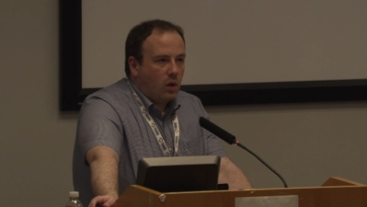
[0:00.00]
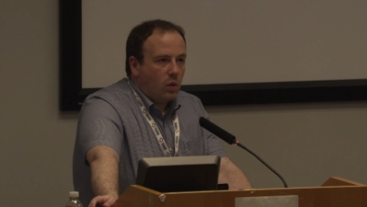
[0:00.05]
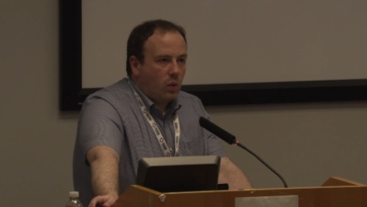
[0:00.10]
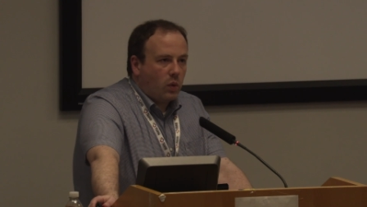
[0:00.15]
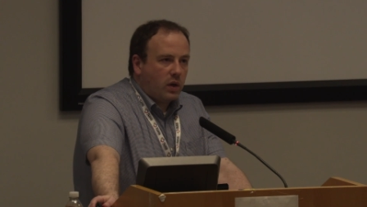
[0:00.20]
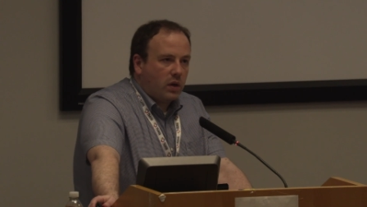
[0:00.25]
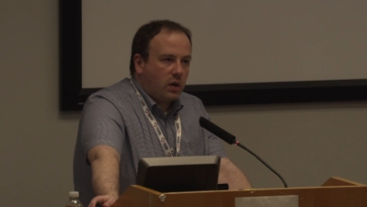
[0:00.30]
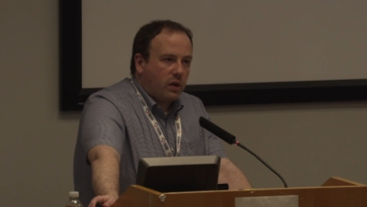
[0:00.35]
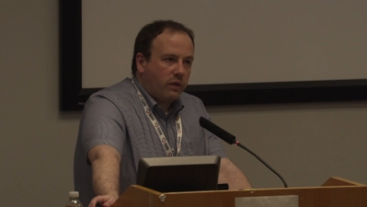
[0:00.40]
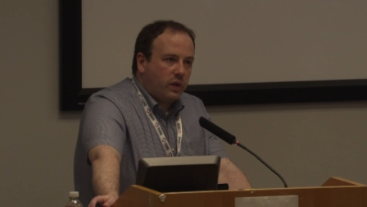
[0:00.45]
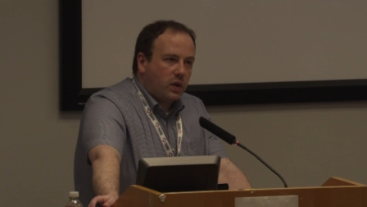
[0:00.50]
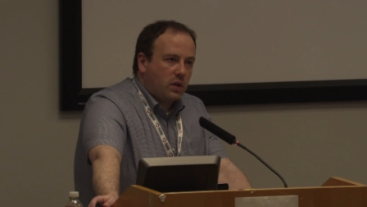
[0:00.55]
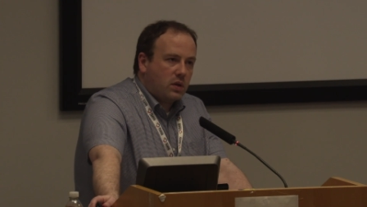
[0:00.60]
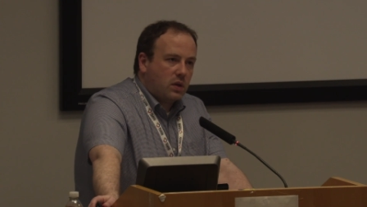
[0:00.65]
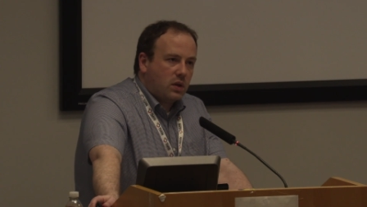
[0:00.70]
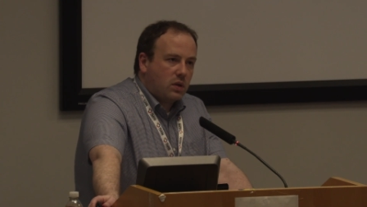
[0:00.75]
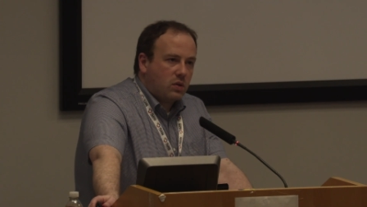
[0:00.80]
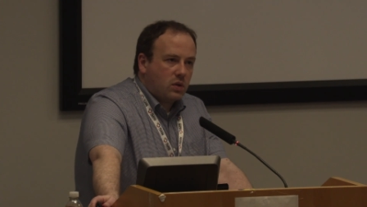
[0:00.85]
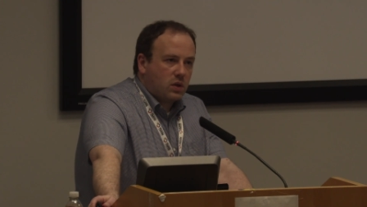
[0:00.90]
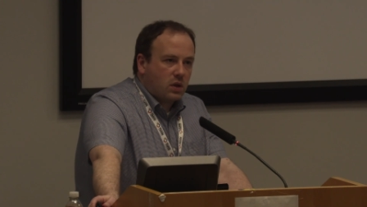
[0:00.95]
when an event
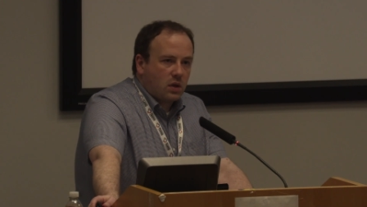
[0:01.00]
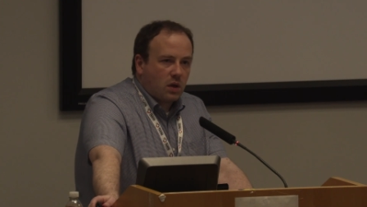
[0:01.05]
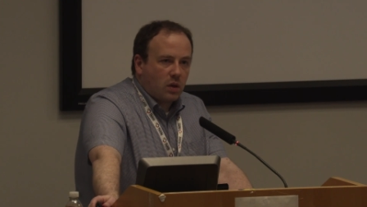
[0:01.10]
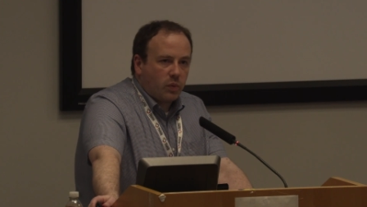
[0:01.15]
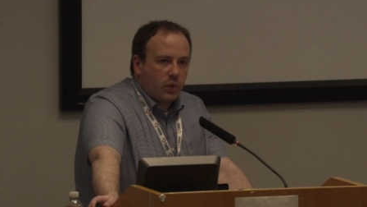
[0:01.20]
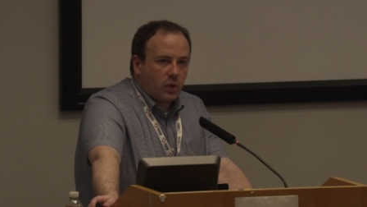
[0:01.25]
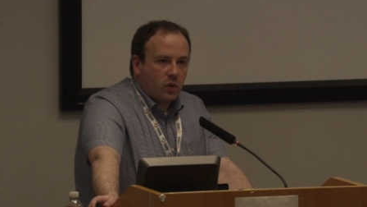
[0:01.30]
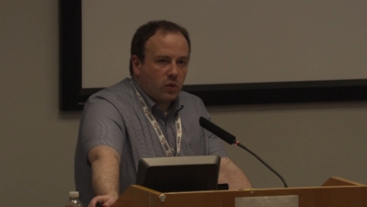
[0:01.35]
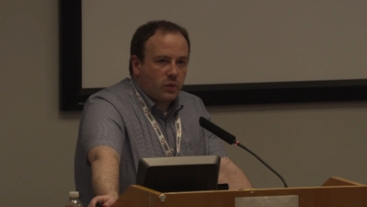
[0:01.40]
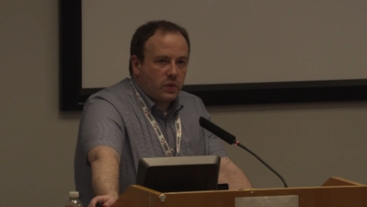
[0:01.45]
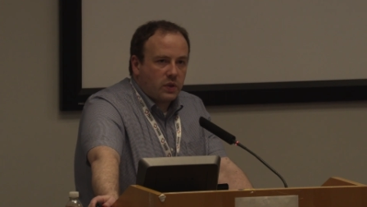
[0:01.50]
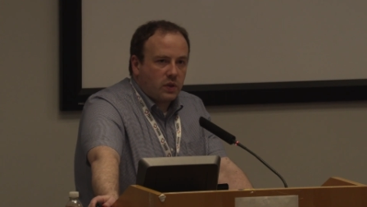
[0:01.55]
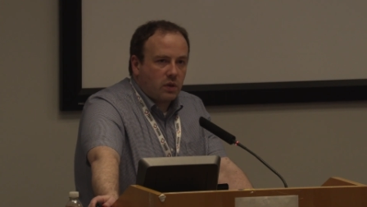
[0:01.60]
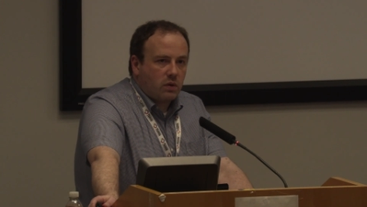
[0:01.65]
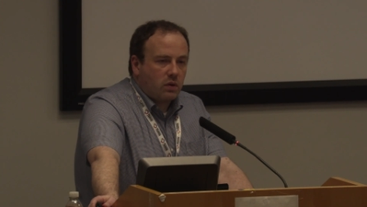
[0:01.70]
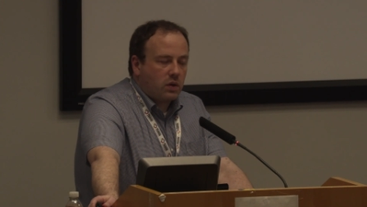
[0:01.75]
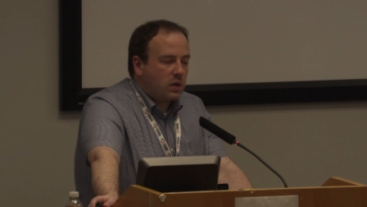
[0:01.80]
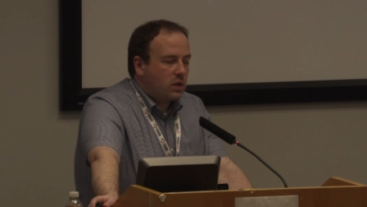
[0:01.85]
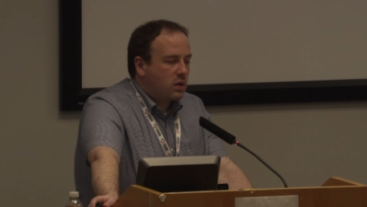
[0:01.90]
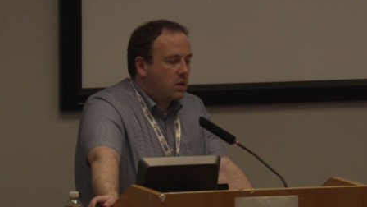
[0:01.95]
did or did not become
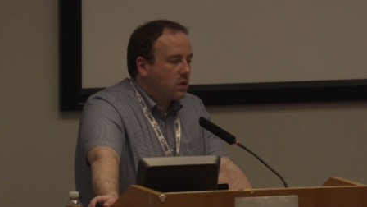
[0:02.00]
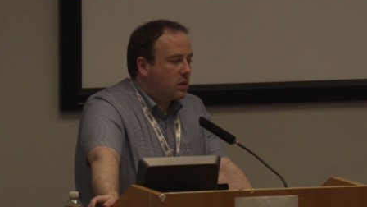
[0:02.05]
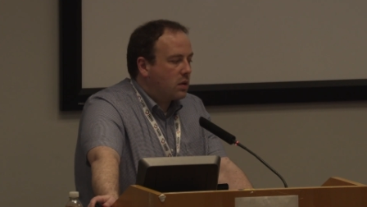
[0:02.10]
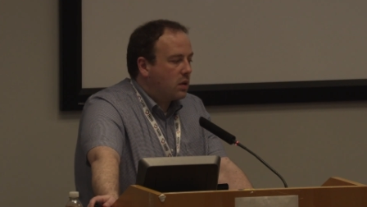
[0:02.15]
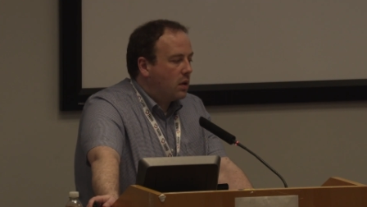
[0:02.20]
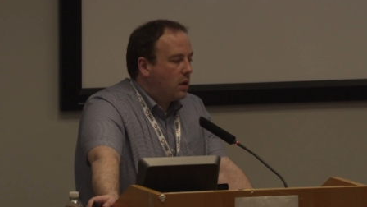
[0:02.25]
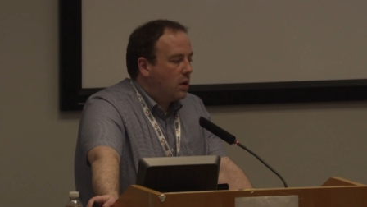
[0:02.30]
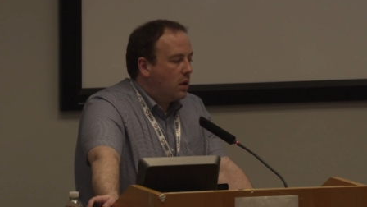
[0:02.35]
serious,